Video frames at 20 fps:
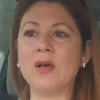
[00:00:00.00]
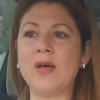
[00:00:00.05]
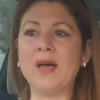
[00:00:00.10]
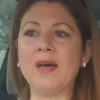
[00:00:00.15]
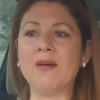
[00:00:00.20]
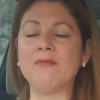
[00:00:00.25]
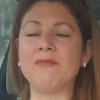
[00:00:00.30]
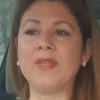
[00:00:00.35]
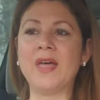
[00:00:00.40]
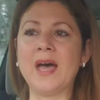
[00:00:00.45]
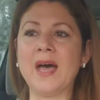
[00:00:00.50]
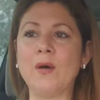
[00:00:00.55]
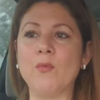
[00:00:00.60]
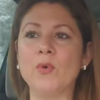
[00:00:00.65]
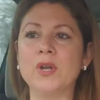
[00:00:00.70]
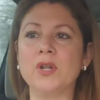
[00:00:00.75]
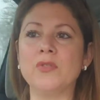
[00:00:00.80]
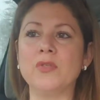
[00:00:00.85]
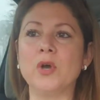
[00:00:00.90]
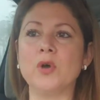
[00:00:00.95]
I'll have
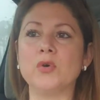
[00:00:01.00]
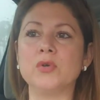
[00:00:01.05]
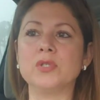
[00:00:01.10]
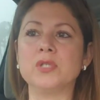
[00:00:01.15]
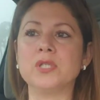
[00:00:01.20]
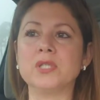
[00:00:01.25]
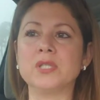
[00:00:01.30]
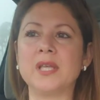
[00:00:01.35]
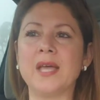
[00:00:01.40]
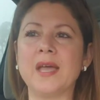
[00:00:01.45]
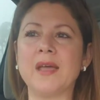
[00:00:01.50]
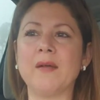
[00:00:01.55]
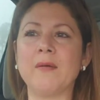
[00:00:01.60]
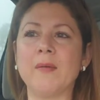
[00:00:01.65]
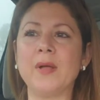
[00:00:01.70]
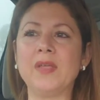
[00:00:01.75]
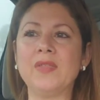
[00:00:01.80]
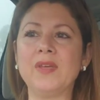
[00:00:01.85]
that. One of those is like,